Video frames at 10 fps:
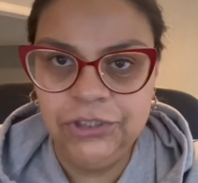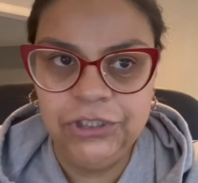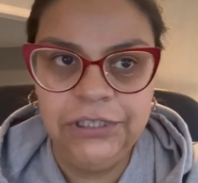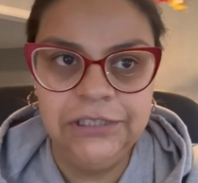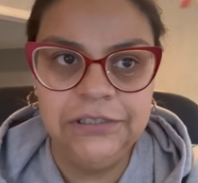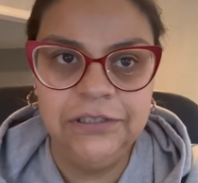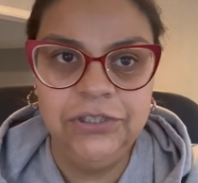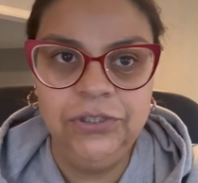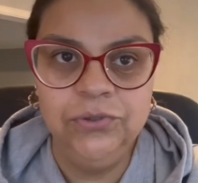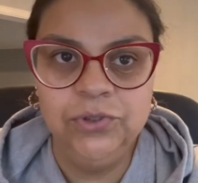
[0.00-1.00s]
She is a
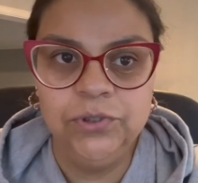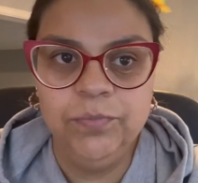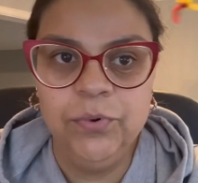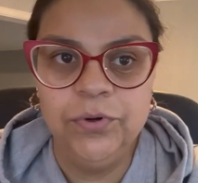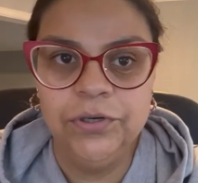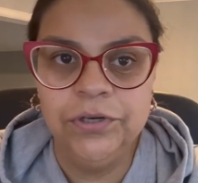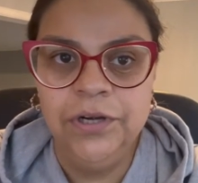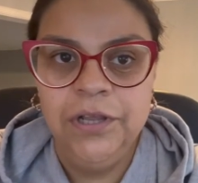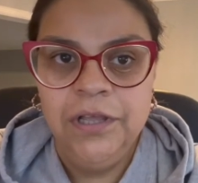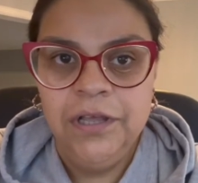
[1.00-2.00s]
huge supporter
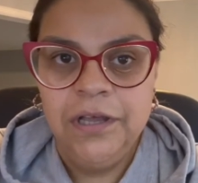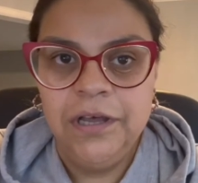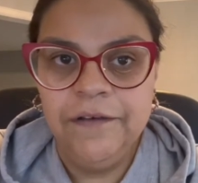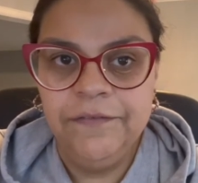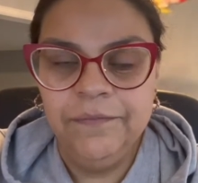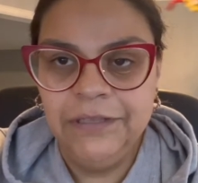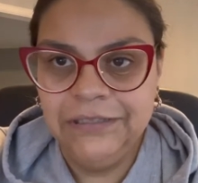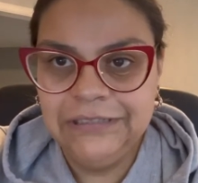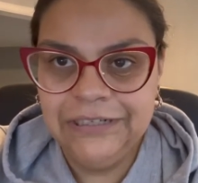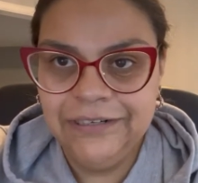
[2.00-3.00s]
of the
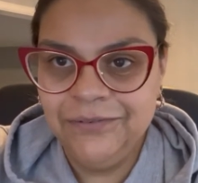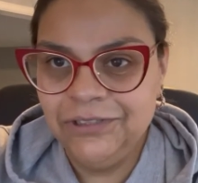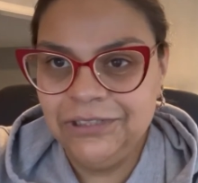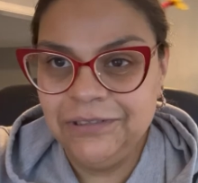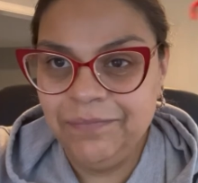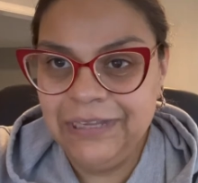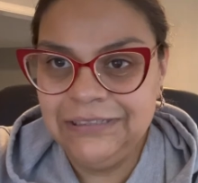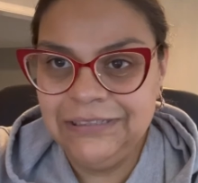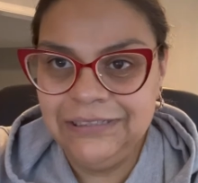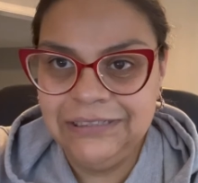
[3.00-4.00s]
military, which is a
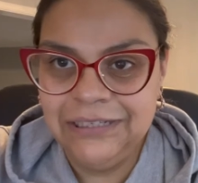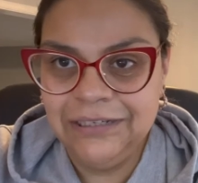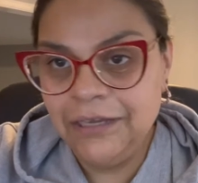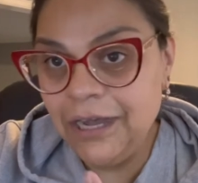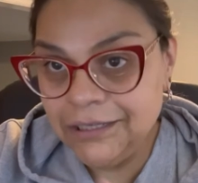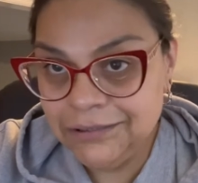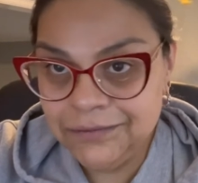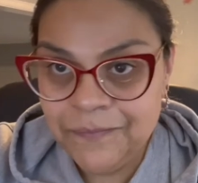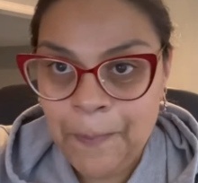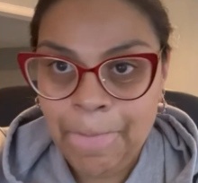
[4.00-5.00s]
blessing to us
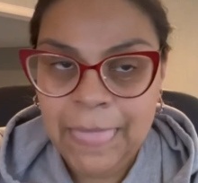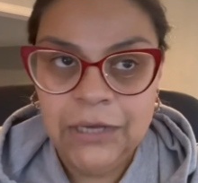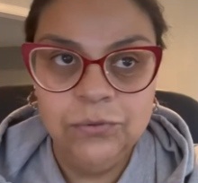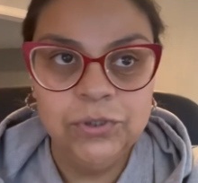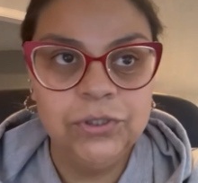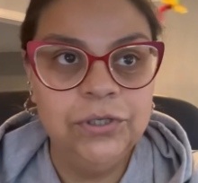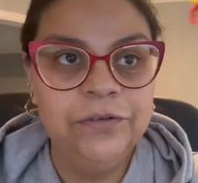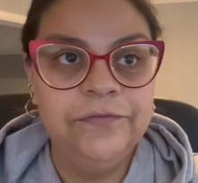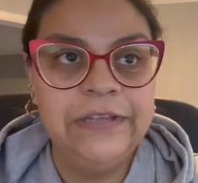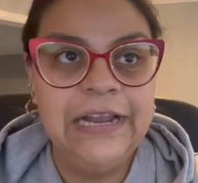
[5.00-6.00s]
who
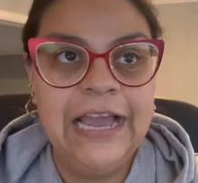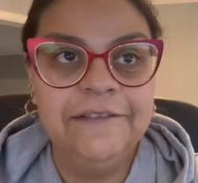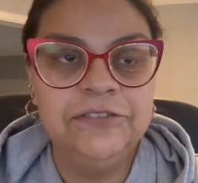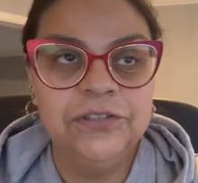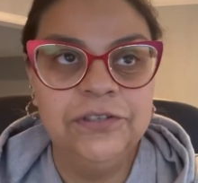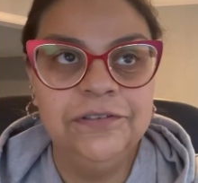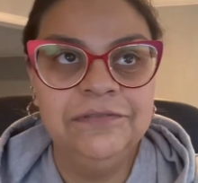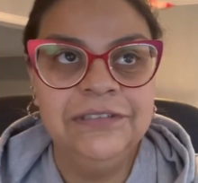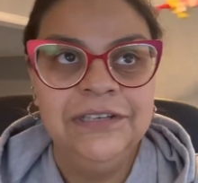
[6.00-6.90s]
served and have served.